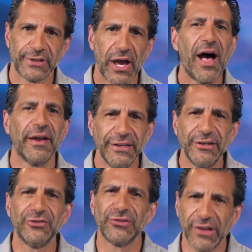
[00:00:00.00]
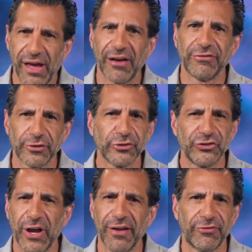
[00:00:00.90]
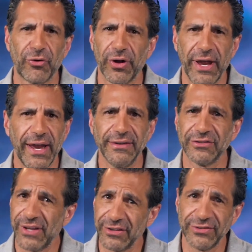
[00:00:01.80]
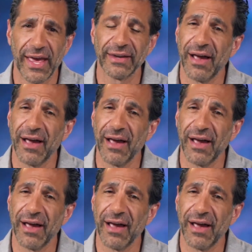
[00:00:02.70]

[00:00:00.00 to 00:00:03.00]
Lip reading: God is love. 1 John 4:8 says that.